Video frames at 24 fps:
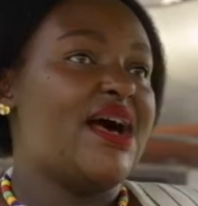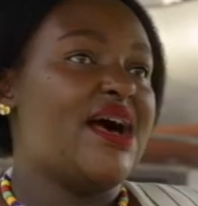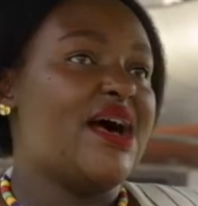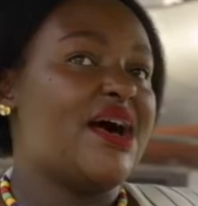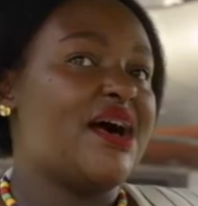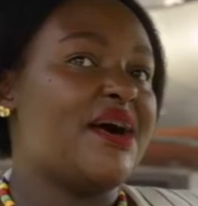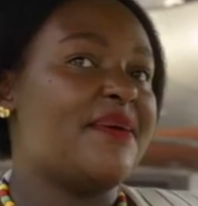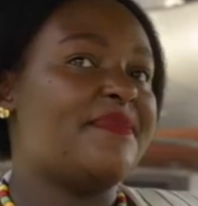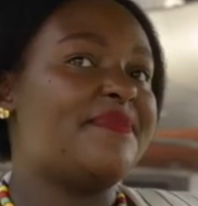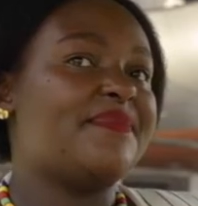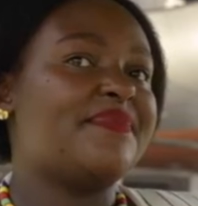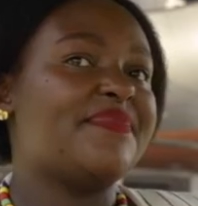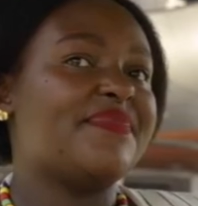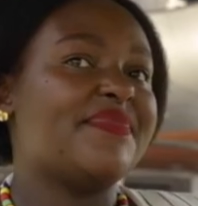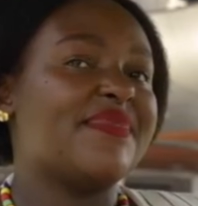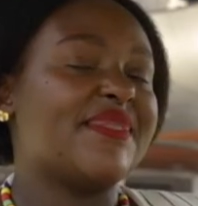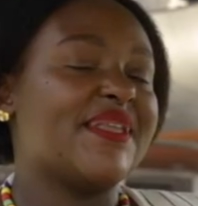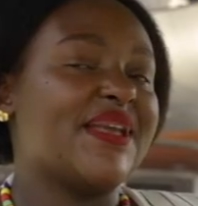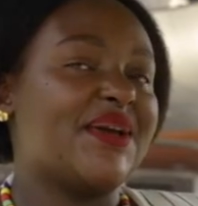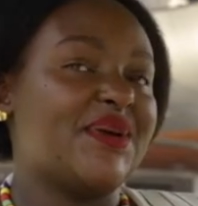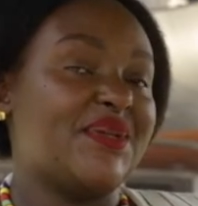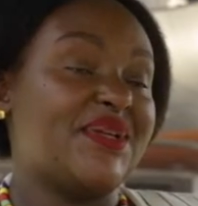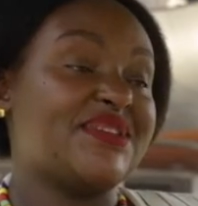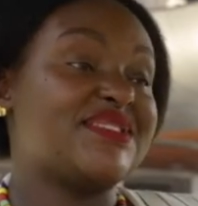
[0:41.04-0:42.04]

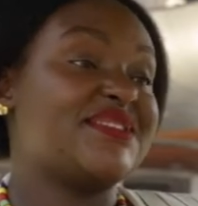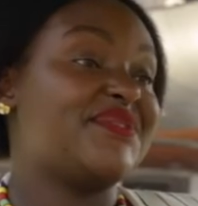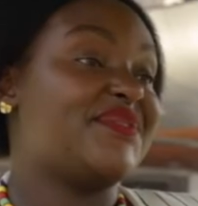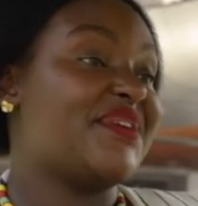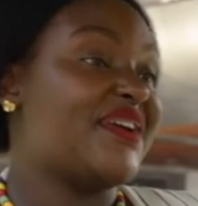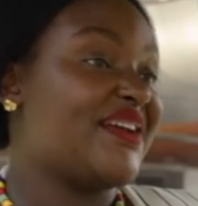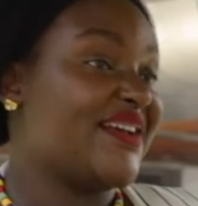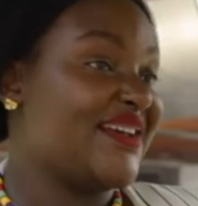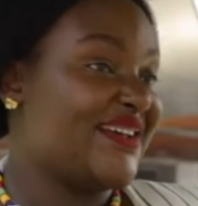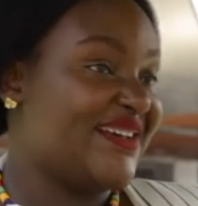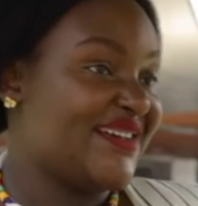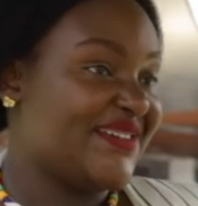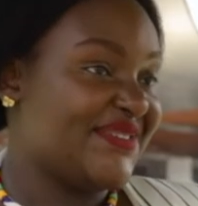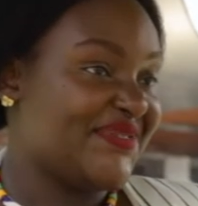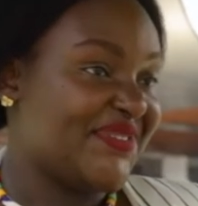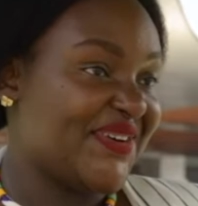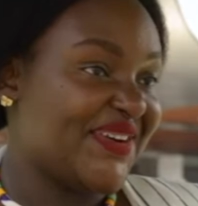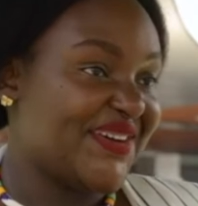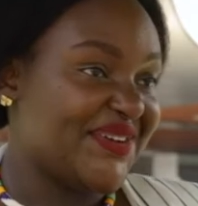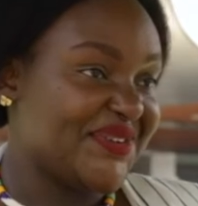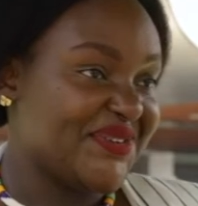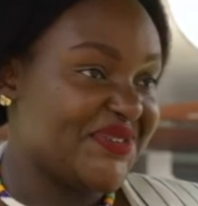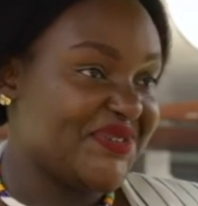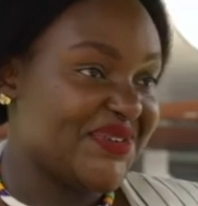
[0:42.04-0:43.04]
Um, that's a very,
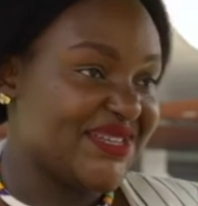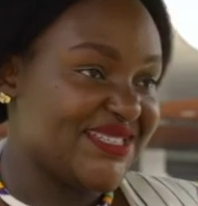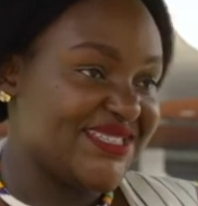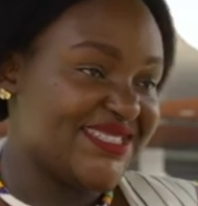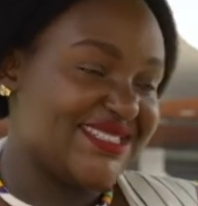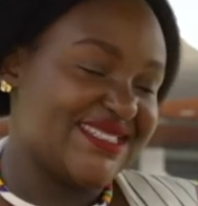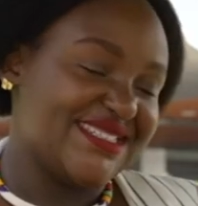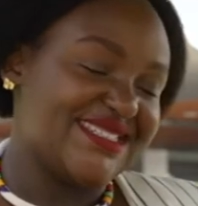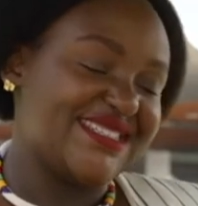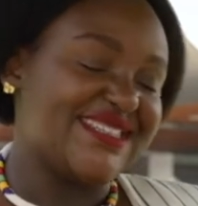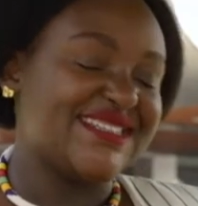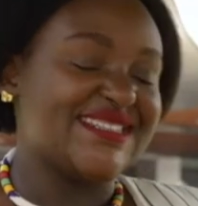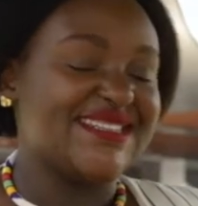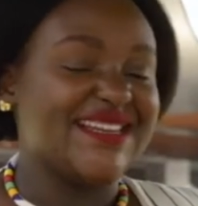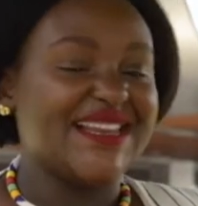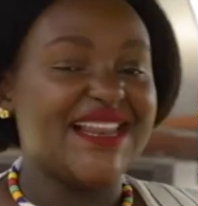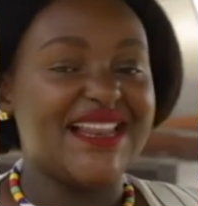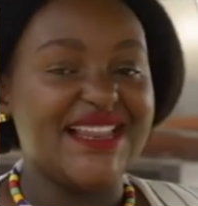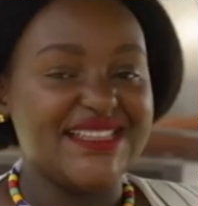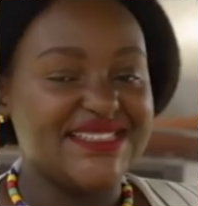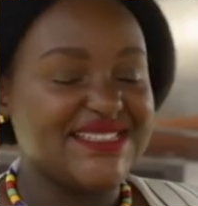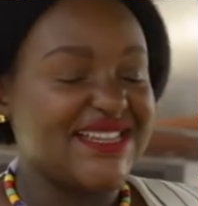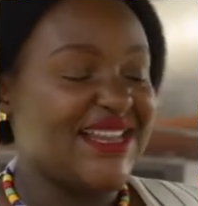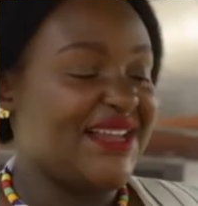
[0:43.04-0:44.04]
very good question, and
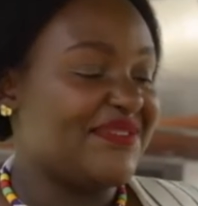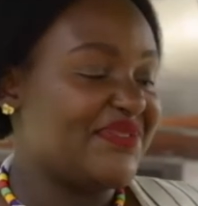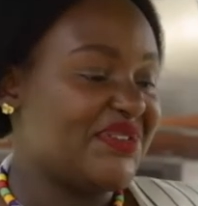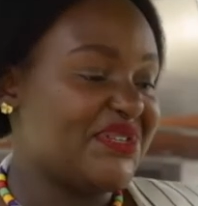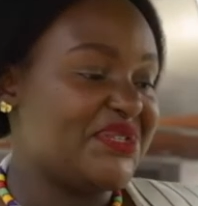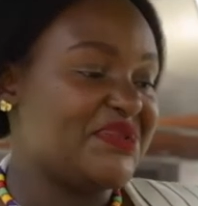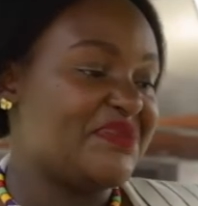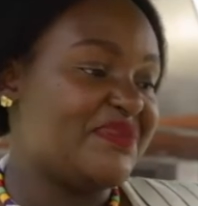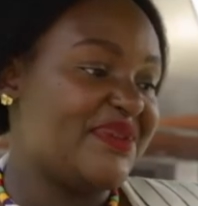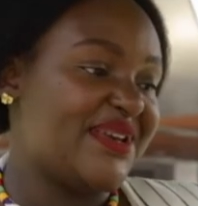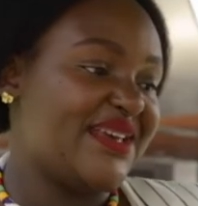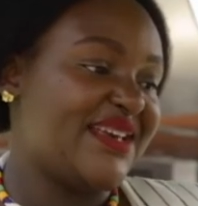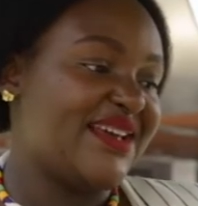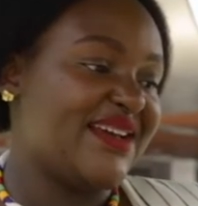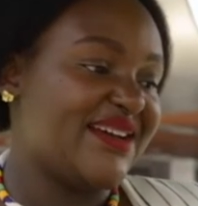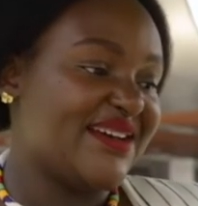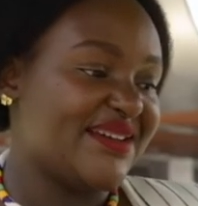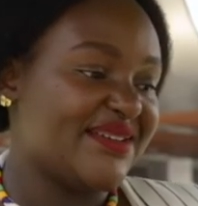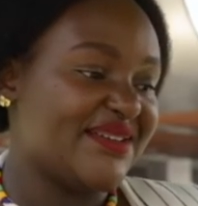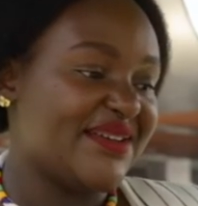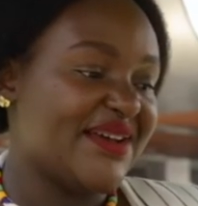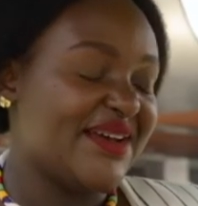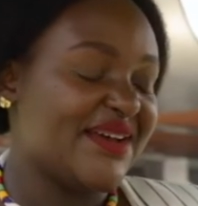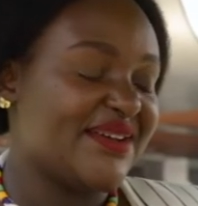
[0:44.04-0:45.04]
it's lovely to be
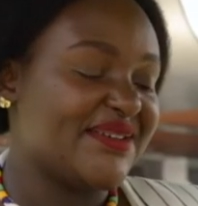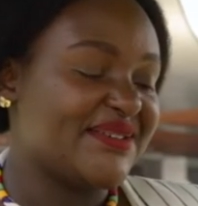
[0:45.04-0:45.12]
here.